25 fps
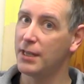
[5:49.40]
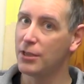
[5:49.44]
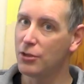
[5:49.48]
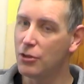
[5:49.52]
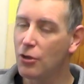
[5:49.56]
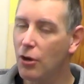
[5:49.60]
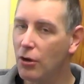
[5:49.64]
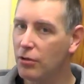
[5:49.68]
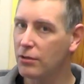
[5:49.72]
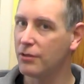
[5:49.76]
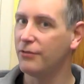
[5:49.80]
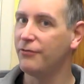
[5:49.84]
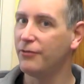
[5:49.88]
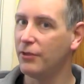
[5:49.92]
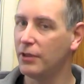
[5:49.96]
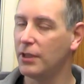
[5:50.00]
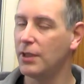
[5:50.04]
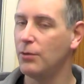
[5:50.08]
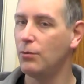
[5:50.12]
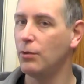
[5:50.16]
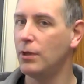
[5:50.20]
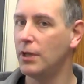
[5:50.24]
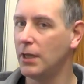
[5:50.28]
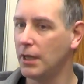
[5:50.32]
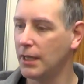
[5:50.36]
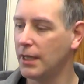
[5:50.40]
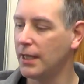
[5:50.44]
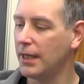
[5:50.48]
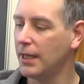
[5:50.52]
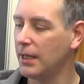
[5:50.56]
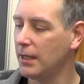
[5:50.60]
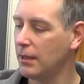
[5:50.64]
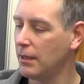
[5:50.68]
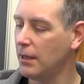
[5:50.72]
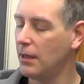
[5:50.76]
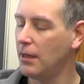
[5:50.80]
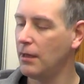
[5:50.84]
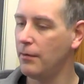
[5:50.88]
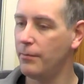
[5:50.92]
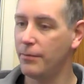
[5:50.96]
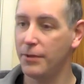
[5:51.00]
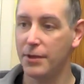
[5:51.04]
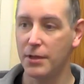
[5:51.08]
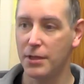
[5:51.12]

is not fully working. Um,